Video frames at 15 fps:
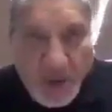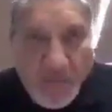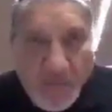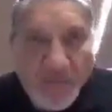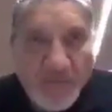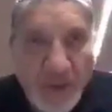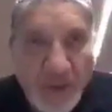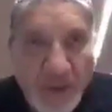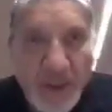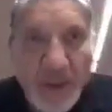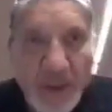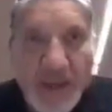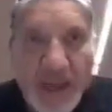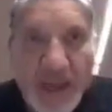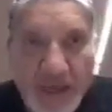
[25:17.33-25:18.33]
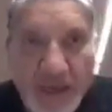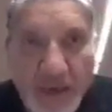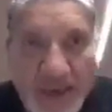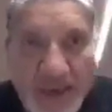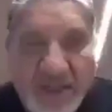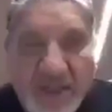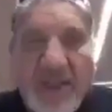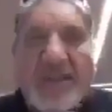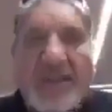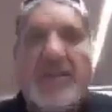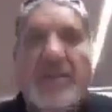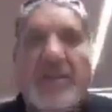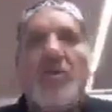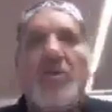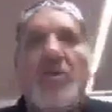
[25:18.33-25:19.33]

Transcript: euro, can you imagine that